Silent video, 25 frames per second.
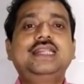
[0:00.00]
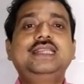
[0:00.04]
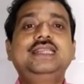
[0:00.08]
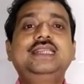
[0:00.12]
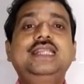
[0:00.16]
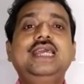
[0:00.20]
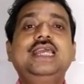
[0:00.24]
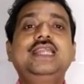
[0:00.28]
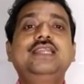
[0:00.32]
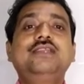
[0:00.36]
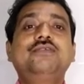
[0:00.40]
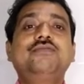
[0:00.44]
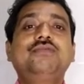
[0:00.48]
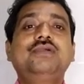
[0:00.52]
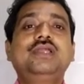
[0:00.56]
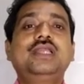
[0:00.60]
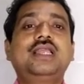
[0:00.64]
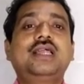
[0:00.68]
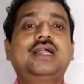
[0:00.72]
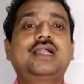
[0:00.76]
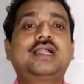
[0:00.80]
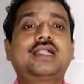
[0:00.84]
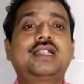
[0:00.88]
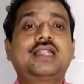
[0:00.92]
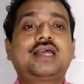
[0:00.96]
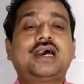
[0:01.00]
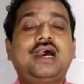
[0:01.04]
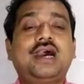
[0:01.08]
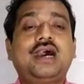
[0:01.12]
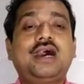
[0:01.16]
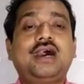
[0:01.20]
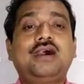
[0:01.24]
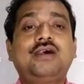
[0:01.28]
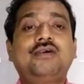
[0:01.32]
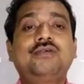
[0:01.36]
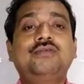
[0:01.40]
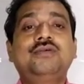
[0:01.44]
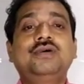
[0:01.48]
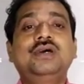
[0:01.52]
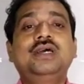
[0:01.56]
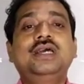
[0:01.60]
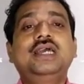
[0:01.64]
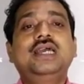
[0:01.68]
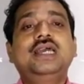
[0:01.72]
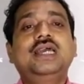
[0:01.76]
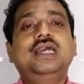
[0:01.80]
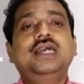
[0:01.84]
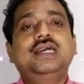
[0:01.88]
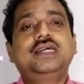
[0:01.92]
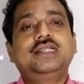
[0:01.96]
and then we learn how
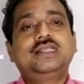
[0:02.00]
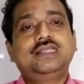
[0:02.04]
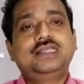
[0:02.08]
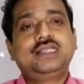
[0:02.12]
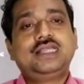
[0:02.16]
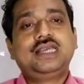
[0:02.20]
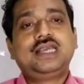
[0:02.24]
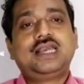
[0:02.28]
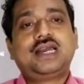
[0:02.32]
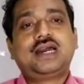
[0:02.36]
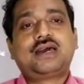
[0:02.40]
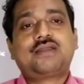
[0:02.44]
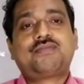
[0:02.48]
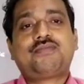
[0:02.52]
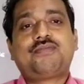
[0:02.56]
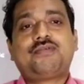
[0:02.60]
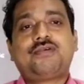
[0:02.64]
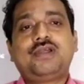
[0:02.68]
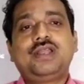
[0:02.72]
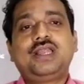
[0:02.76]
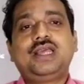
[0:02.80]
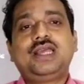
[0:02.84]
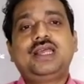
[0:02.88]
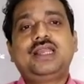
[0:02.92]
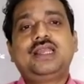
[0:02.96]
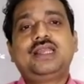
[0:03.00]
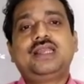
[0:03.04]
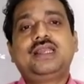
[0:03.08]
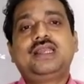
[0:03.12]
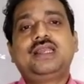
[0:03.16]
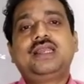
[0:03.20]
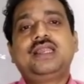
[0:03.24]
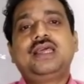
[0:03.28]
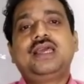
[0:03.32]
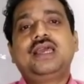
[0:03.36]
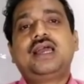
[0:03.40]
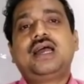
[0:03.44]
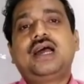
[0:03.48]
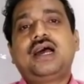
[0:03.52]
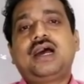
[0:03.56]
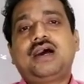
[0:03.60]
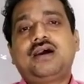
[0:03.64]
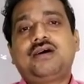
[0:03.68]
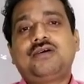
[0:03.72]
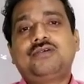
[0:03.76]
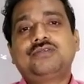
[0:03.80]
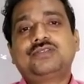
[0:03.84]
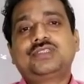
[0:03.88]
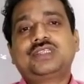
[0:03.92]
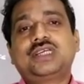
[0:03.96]
they are fallen,
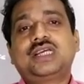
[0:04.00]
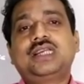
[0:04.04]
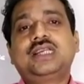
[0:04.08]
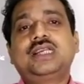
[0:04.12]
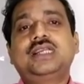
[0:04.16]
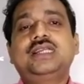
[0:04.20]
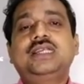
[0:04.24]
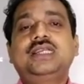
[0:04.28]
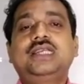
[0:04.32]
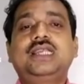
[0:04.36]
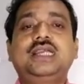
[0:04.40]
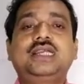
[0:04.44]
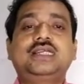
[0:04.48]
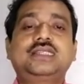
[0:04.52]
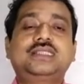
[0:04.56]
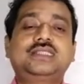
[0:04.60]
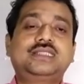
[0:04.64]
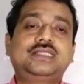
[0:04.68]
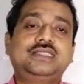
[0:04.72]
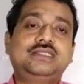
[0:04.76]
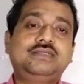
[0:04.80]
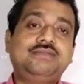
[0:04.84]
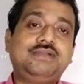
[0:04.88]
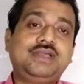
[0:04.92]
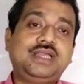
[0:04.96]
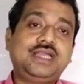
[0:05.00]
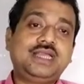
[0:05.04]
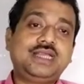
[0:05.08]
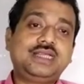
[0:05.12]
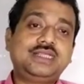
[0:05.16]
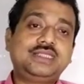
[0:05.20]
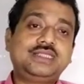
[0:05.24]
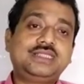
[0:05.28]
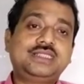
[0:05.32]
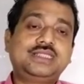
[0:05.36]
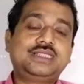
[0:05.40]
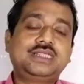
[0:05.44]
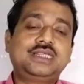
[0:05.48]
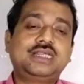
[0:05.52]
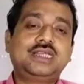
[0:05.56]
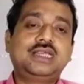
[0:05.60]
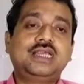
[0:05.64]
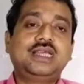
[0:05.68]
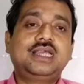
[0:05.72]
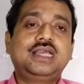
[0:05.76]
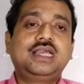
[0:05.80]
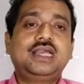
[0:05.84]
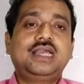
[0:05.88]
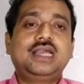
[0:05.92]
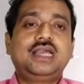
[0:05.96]
how Saturn takes revenge.
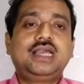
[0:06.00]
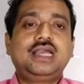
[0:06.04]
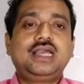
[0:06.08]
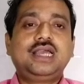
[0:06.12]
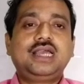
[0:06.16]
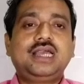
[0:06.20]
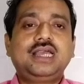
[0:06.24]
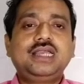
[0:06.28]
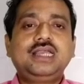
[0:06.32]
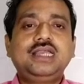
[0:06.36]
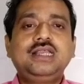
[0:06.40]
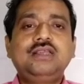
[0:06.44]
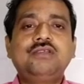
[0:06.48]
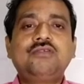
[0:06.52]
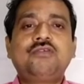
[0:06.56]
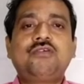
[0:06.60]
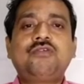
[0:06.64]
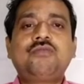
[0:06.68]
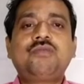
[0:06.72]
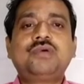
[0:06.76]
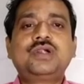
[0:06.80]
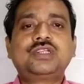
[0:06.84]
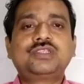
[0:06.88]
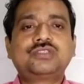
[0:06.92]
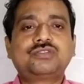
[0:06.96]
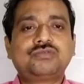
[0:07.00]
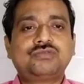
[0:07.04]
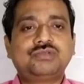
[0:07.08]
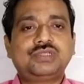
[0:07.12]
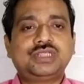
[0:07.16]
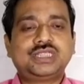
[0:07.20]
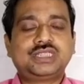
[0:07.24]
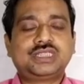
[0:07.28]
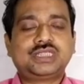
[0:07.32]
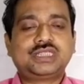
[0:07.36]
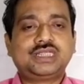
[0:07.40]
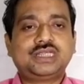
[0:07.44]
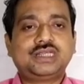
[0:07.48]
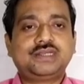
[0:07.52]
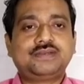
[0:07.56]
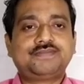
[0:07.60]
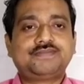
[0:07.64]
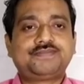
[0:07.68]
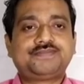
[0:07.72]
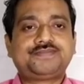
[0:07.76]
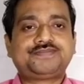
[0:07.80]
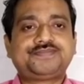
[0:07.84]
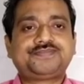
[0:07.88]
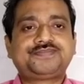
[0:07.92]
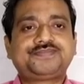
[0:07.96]
In Homer's Odyssey,
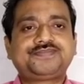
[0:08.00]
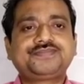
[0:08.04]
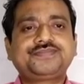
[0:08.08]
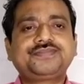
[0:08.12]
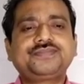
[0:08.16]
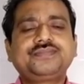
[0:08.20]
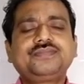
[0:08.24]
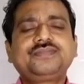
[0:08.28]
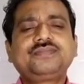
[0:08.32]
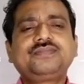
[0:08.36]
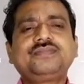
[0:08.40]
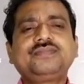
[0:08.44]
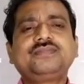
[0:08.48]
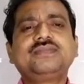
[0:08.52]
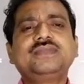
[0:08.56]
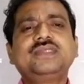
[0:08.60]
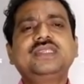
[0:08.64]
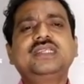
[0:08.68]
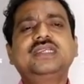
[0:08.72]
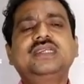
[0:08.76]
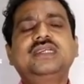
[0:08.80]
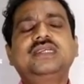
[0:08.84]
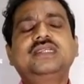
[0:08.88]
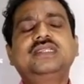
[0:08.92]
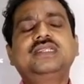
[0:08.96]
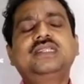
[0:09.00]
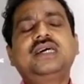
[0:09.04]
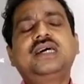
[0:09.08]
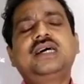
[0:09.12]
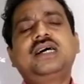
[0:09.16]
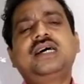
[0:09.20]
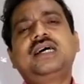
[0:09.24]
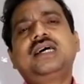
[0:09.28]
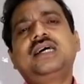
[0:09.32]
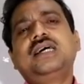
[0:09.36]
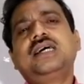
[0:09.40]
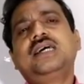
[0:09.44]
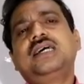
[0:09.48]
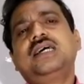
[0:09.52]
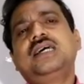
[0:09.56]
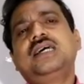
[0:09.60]
the